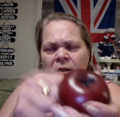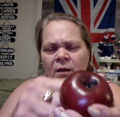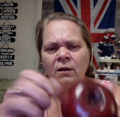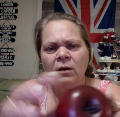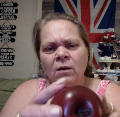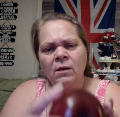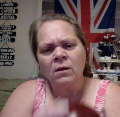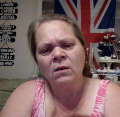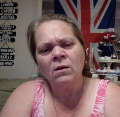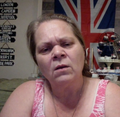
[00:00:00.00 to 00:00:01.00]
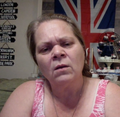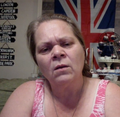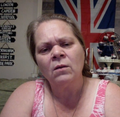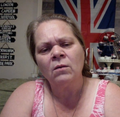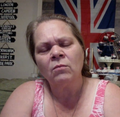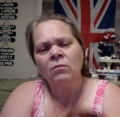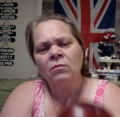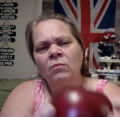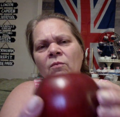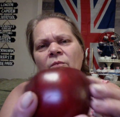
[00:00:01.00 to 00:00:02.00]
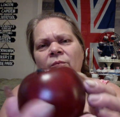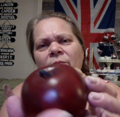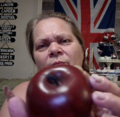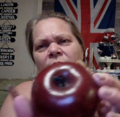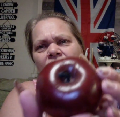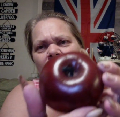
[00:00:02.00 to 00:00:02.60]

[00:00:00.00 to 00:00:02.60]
(no one is talking)